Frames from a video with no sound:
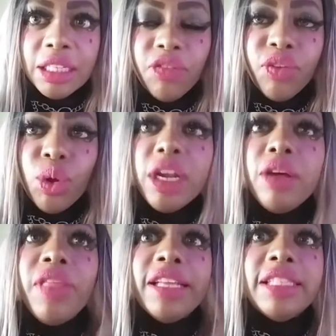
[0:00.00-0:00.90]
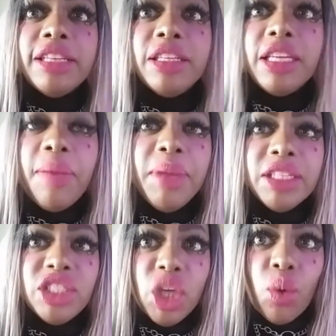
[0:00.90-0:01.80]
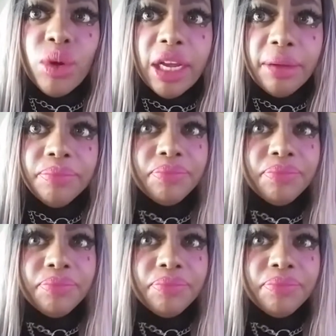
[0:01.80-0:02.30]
Florida, they say, give me a soda.